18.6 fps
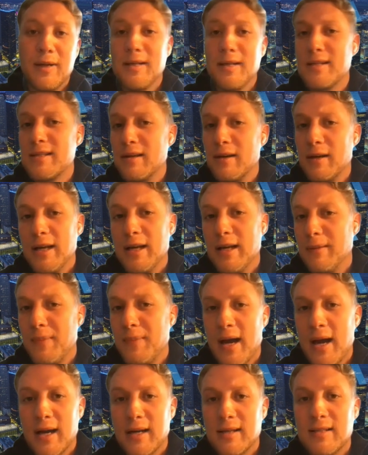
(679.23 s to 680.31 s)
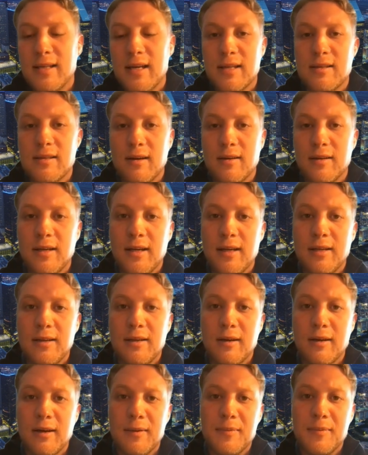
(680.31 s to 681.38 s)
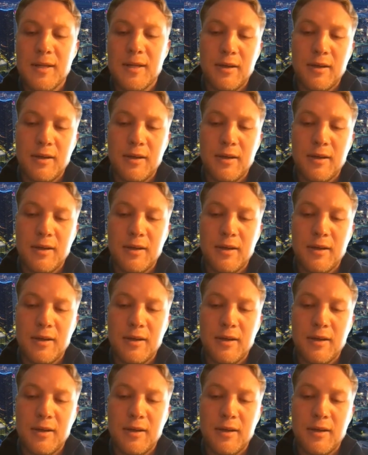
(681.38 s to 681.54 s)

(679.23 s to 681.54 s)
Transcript: but it's still going to impact CSRD in Europe.